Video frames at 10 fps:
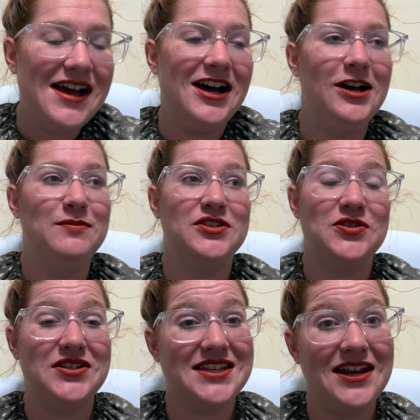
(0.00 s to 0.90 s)
Um, so
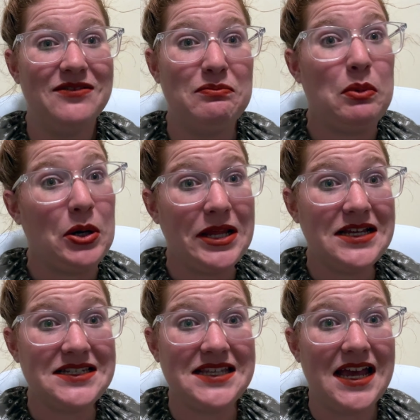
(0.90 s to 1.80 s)
just get pretty
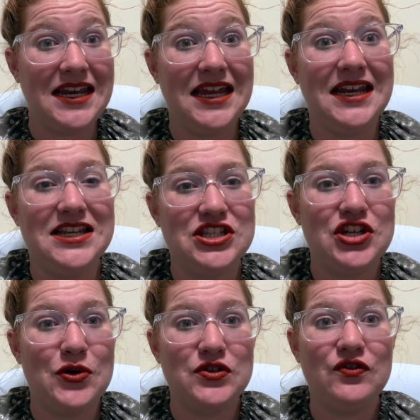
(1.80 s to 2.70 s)
excited and
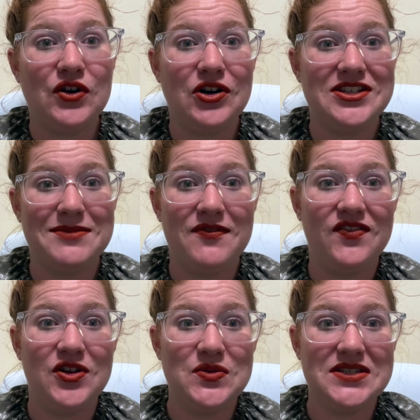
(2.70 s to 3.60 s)
stoked for some of
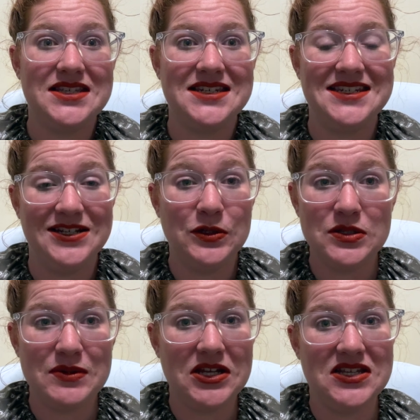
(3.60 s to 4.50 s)
those deals
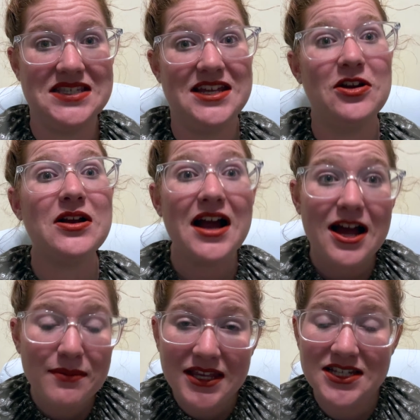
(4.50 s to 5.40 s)
because they are
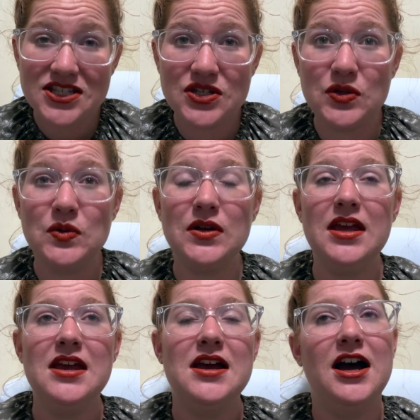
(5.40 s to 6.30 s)
coming soon.
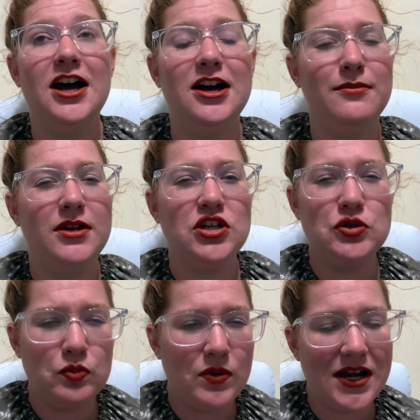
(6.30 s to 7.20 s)
Um,
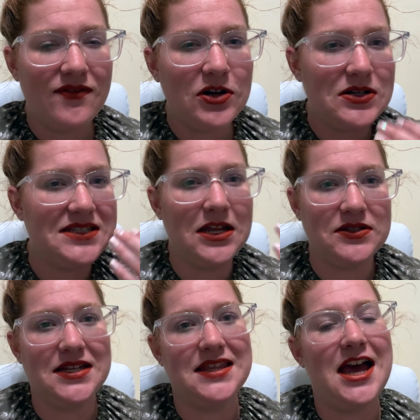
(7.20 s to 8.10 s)
whenever sales
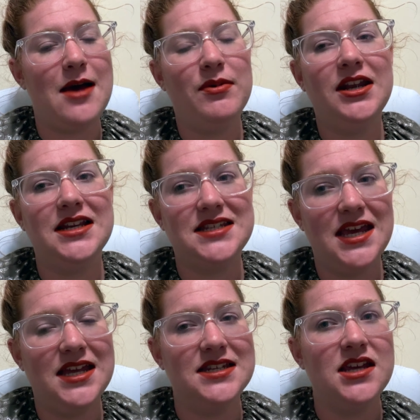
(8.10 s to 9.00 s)
like that happen, I
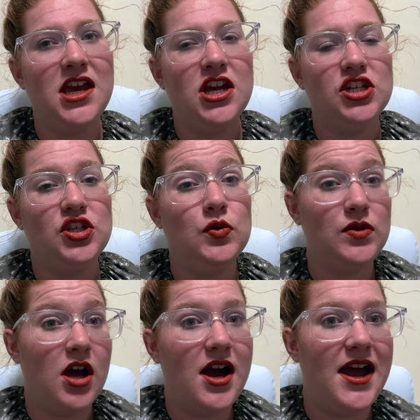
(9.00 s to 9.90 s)
tend to
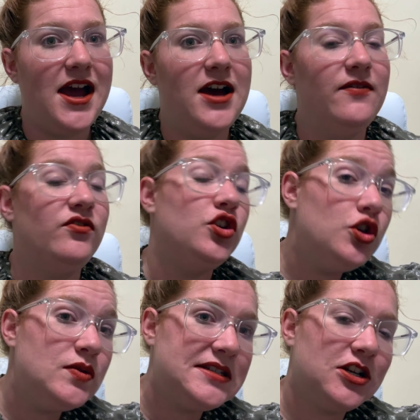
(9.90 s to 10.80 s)
not have
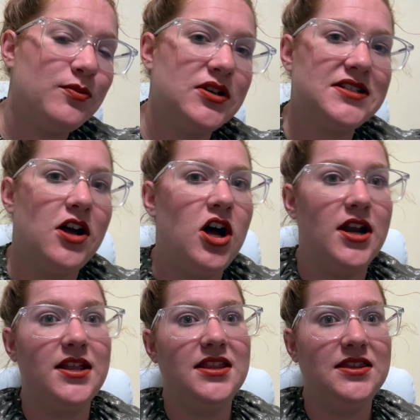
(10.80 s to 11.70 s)
new sticker books
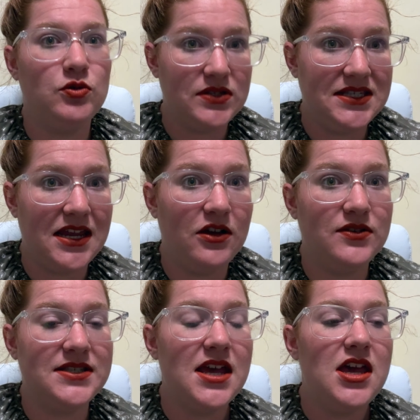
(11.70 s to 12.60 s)
on those
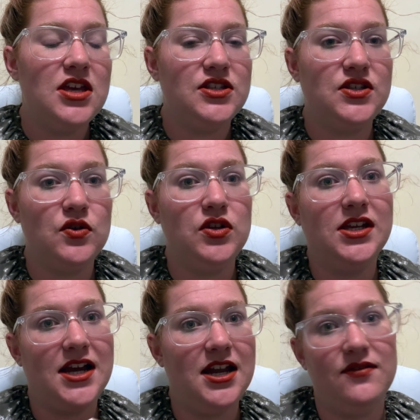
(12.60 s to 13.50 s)
sales, so you
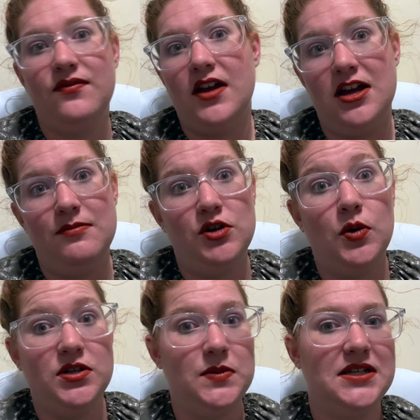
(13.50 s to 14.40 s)
can kind of um, know
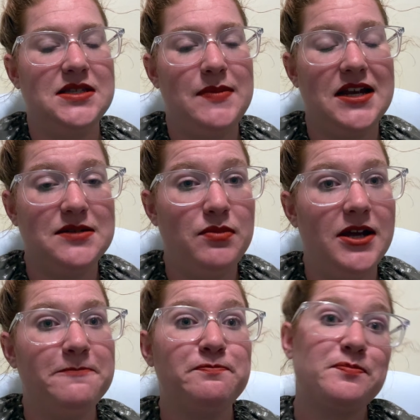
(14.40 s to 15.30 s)
what to expect,
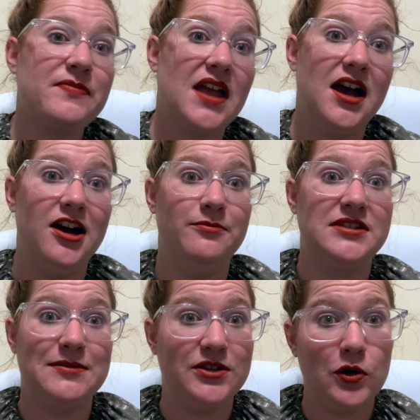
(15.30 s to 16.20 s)
but um,
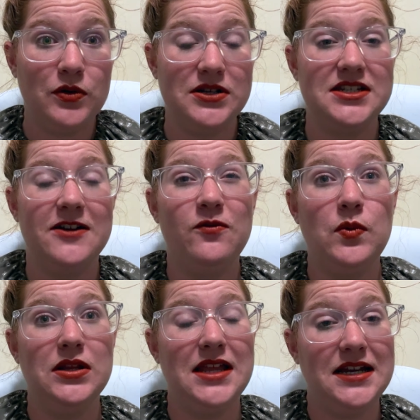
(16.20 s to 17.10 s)
some of the older stuff
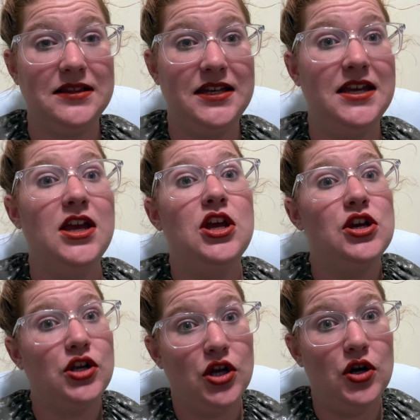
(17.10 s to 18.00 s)
will likely
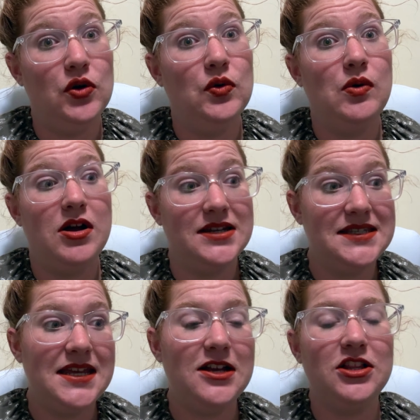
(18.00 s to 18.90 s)
go on
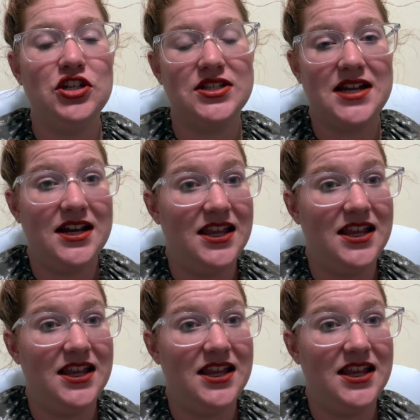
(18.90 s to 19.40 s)
sale and just kind of